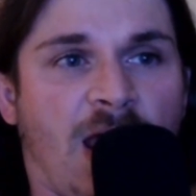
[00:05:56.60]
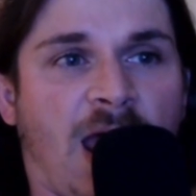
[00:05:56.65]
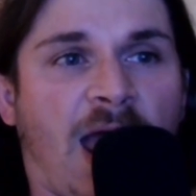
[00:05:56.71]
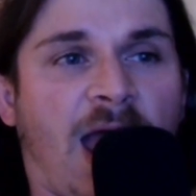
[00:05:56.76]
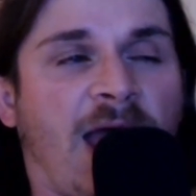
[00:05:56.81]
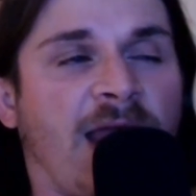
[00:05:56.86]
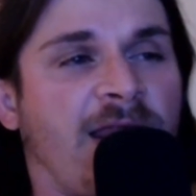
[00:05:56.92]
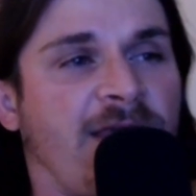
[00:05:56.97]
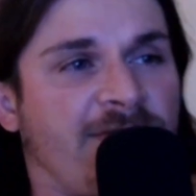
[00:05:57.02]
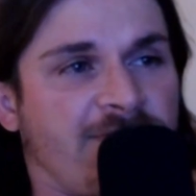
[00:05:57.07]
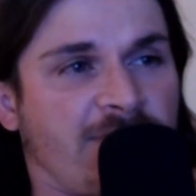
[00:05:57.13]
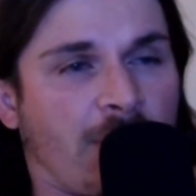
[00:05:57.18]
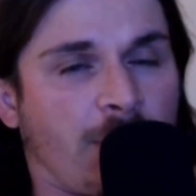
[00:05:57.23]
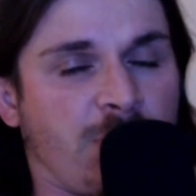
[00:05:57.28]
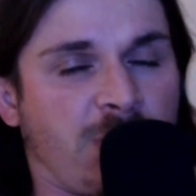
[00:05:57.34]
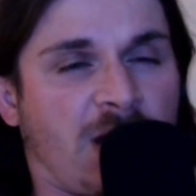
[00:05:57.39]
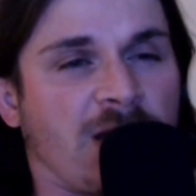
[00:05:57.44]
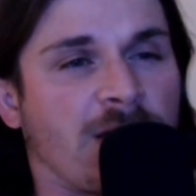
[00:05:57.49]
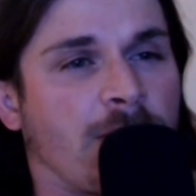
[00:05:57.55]
And if they're
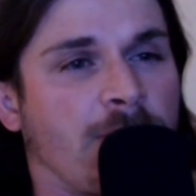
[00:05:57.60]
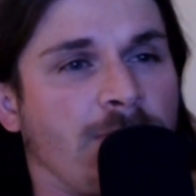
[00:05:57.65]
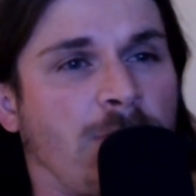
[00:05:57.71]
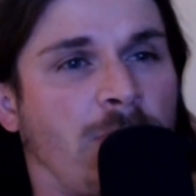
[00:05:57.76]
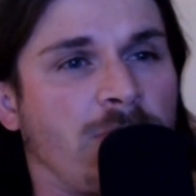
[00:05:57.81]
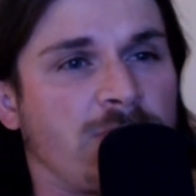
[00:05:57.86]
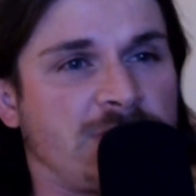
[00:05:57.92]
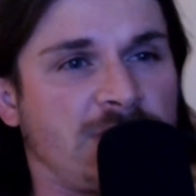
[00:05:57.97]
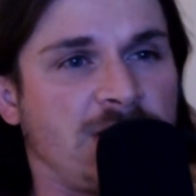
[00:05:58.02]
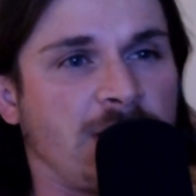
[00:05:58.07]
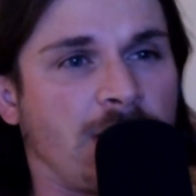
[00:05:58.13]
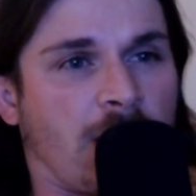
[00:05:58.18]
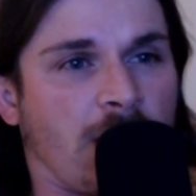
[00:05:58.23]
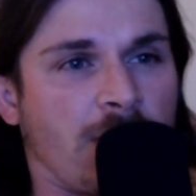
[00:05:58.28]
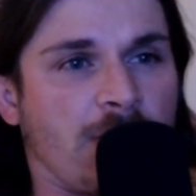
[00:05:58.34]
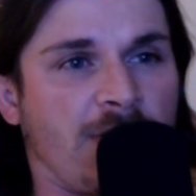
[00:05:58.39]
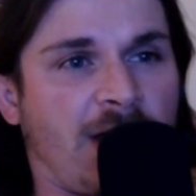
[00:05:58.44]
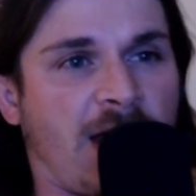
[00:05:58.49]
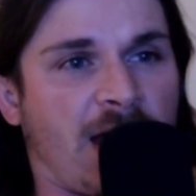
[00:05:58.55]
playing a
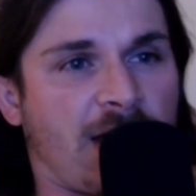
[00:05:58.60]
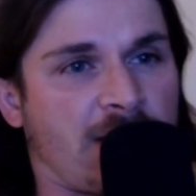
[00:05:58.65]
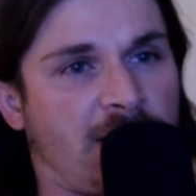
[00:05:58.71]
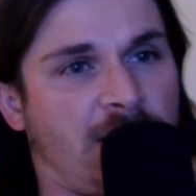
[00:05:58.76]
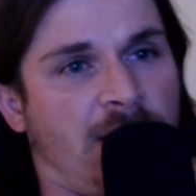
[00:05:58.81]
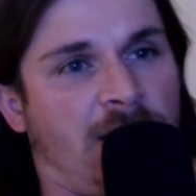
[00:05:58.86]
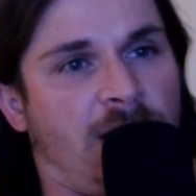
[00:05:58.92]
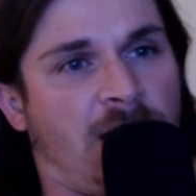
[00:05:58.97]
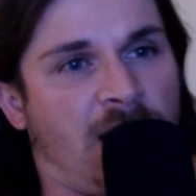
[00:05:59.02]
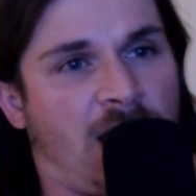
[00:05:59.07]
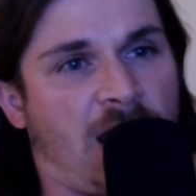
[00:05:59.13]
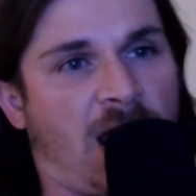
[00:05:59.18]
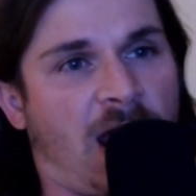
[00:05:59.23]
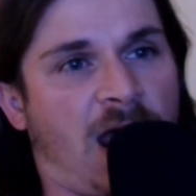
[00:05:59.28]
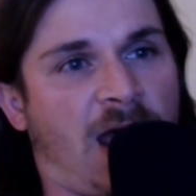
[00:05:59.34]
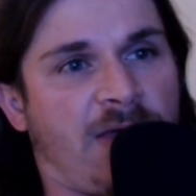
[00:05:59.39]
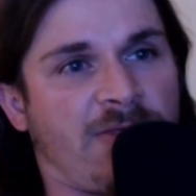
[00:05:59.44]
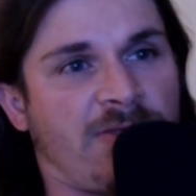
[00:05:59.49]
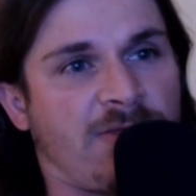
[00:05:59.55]
multicolor deck
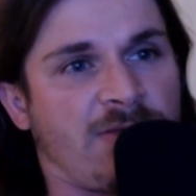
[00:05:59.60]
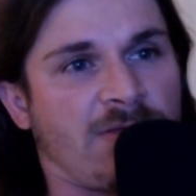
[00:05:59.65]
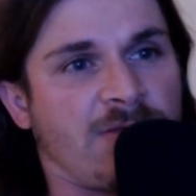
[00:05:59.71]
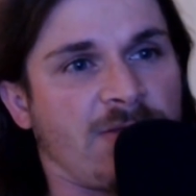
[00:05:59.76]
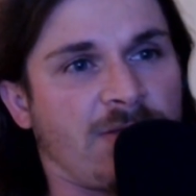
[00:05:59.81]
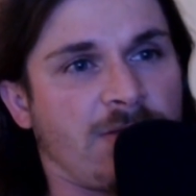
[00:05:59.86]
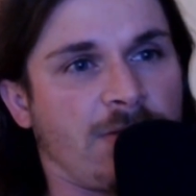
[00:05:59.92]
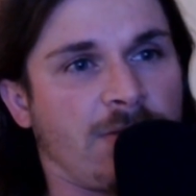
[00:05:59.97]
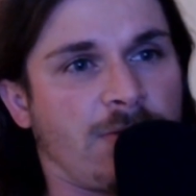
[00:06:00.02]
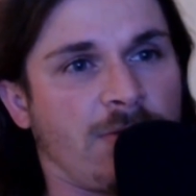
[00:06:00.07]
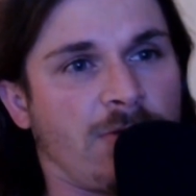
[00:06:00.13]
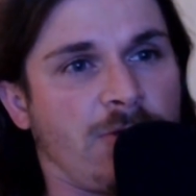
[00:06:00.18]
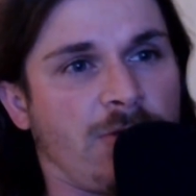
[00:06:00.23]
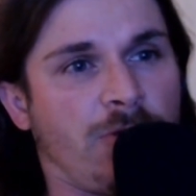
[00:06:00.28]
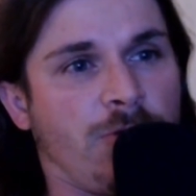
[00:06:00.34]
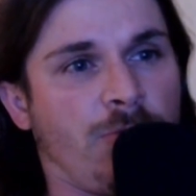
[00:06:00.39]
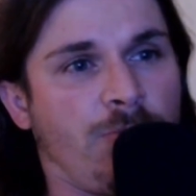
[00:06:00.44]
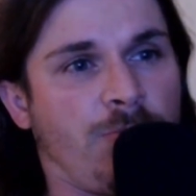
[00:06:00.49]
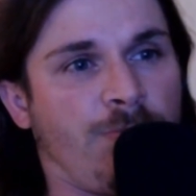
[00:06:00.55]
and
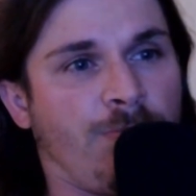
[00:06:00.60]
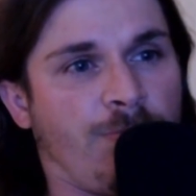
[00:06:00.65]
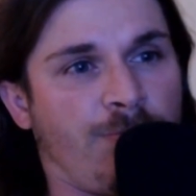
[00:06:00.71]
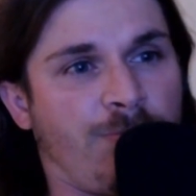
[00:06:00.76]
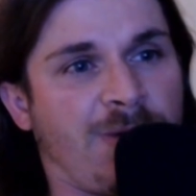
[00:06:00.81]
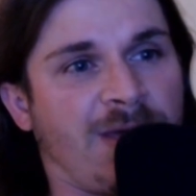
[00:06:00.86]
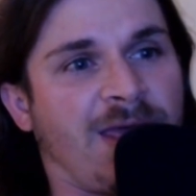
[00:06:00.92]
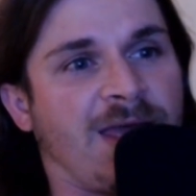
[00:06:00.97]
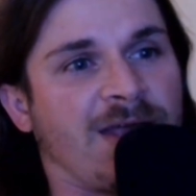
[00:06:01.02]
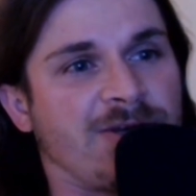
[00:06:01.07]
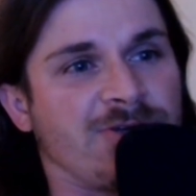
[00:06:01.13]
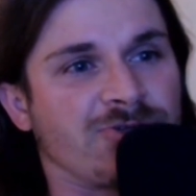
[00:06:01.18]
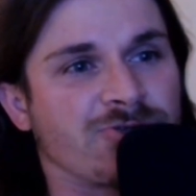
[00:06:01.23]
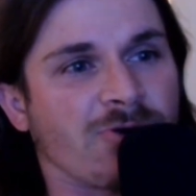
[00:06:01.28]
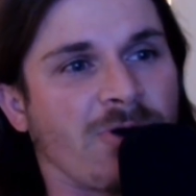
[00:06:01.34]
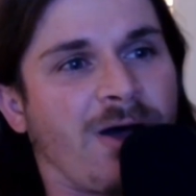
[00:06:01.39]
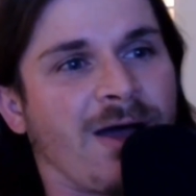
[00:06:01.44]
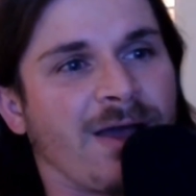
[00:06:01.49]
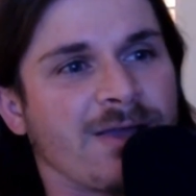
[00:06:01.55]
you begin
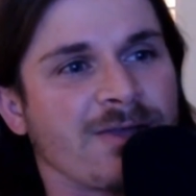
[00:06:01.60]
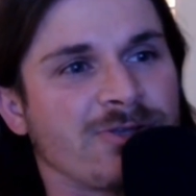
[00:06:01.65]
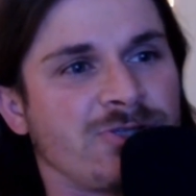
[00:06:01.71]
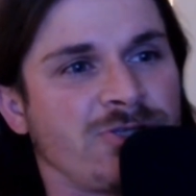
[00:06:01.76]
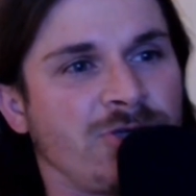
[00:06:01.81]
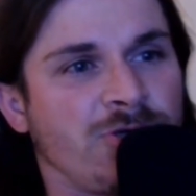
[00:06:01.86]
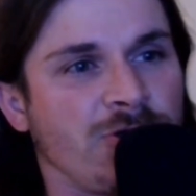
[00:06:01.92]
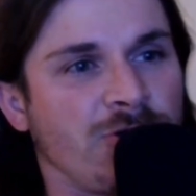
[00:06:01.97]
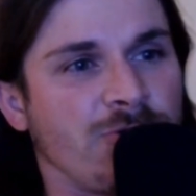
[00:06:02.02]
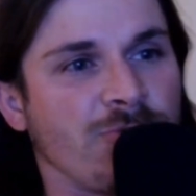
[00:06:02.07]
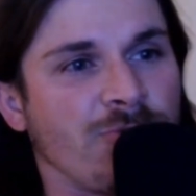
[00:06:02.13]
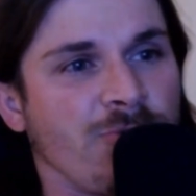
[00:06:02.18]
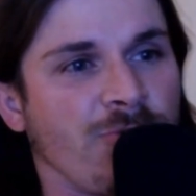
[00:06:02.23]
drawing 2,